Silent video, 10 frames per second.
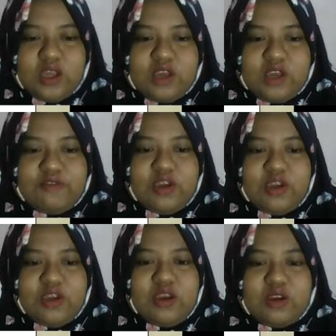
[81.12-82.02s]
if
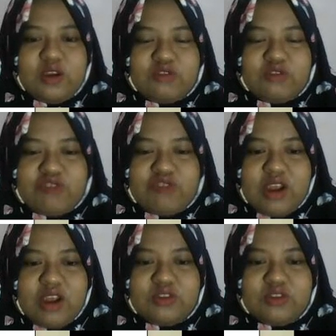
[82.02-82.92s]
we
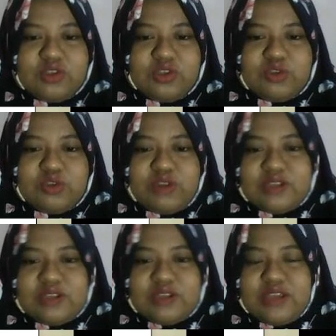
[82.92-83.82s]
trying to
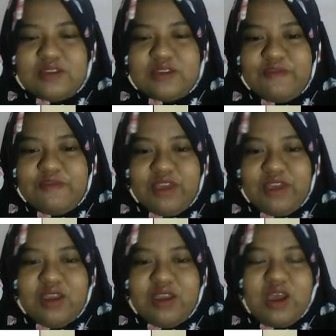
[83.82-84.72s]
translate
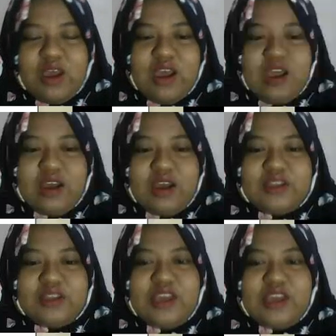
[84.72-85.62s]
something,
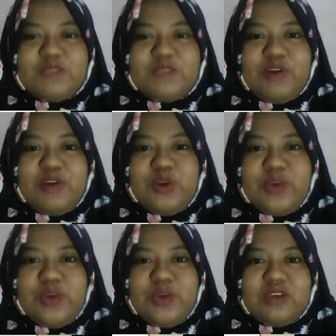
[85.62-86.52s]
the expert
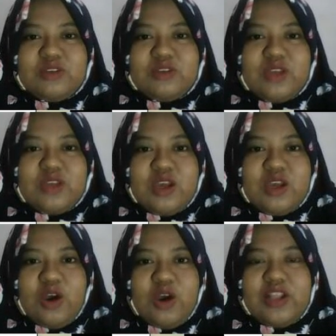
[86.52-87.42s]
who is
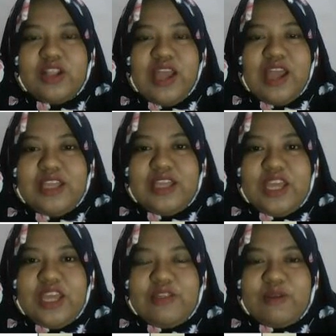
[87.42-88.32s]
online
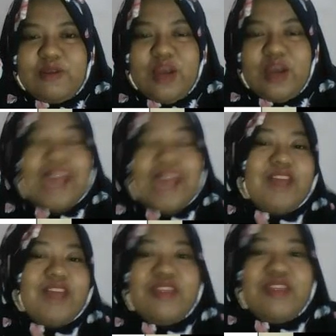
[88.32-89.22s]
in at
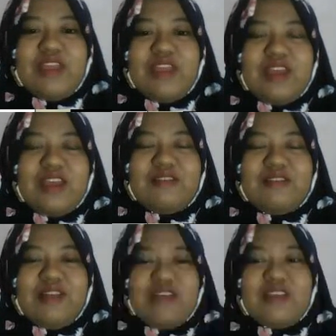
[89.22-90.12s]

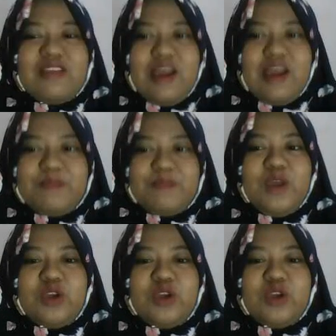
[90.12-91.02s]
that time
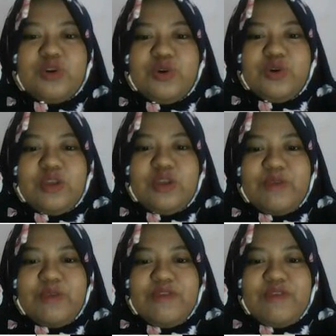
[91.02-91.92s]
could
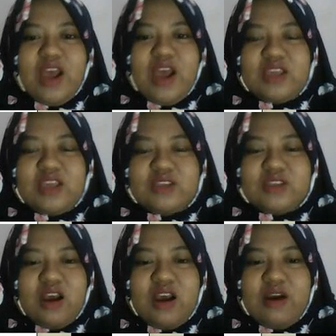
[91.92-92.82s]
revise
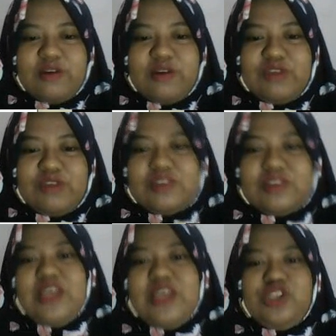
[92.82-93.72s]
our
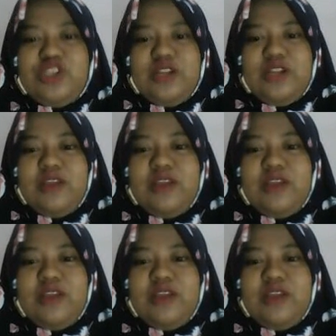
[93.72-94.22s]
translation.